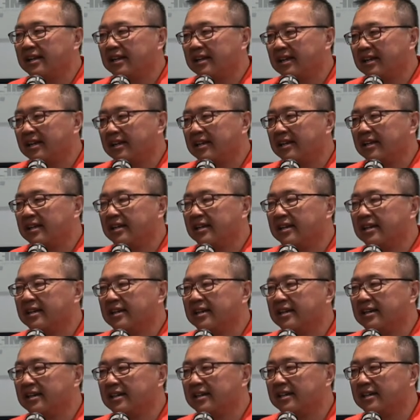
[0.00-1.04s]

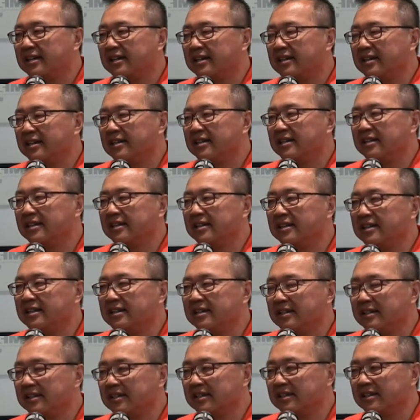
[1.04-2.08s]

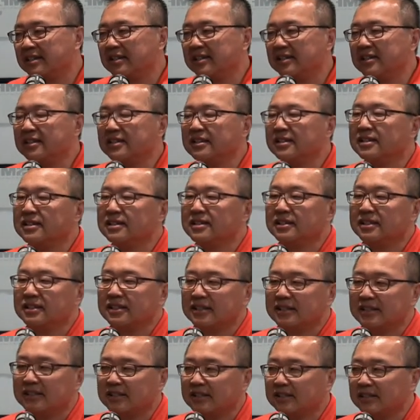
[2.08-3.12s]

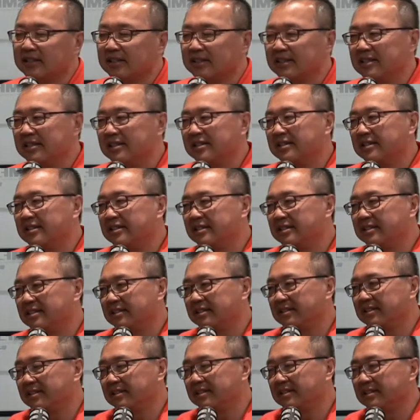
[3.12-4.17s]

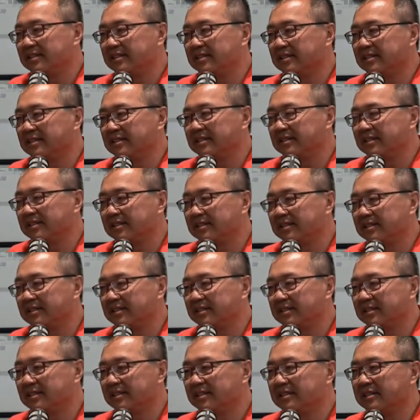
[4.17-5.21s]

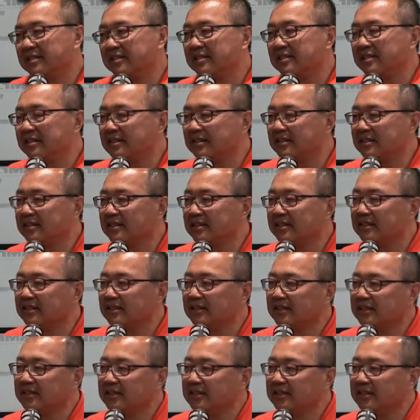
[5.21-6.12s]
No words are spoken by the person on screen.